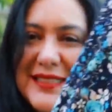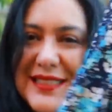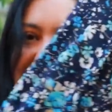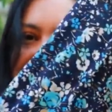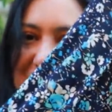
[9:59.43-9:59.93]
this
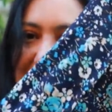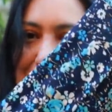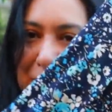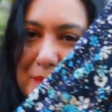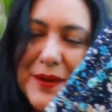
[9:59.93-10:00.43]
is actually a
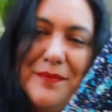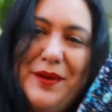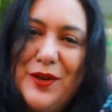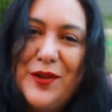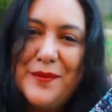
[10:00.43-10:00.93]
peplum,
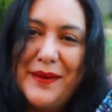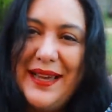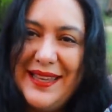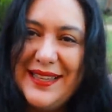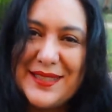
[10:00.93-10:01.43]
you know, the
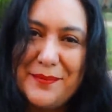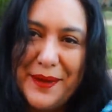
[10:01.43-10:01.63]
Maggie is a